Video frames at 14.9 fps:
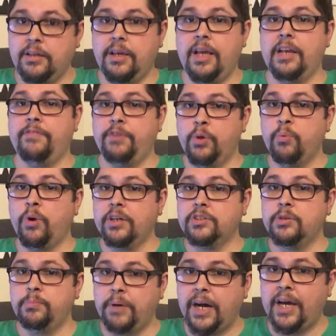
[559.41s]
and if you want
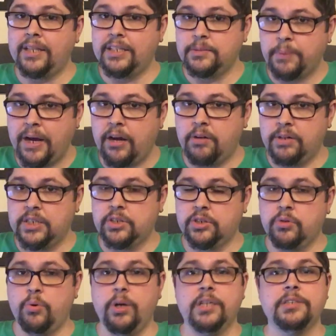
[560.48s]
to buy these Power Ranger
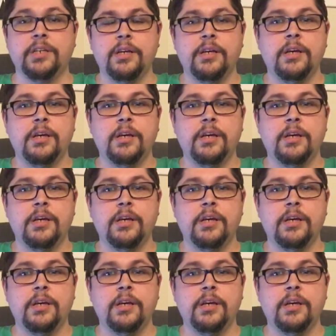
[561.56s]
toys,